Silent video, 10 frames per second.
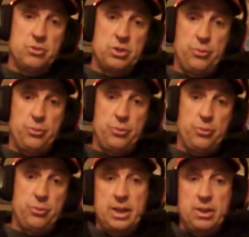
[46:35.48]
the
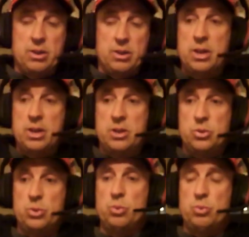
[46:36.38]
free and clear
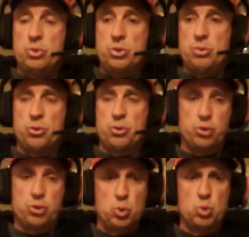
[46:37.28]

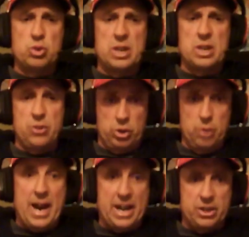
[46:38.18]
for schools to either
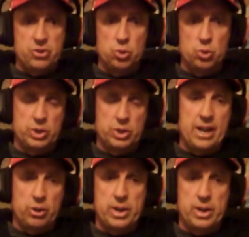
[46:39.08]
go back to school, because
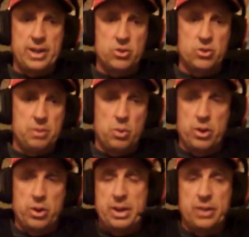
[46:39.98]
I agree that's going to be
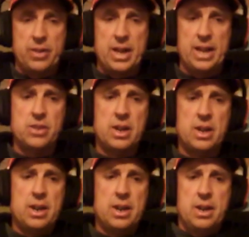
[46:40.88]
one of the big things.
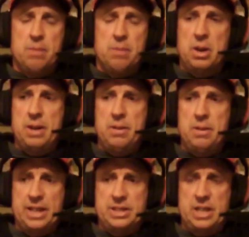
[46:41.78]
But
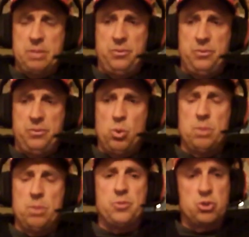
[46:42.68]
like I said before,
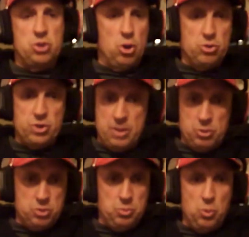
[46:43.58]
to start
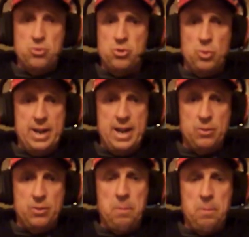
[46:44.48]
summer sports or
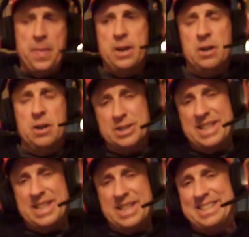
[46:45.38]
whatever, once
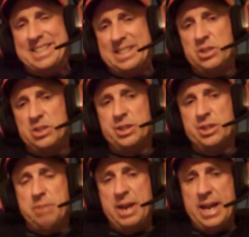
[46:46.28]
that decision is
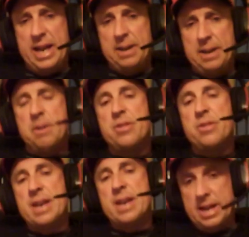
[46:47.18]
made,
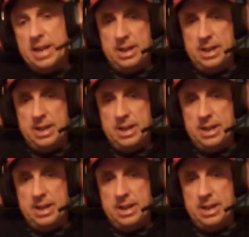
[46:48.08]
then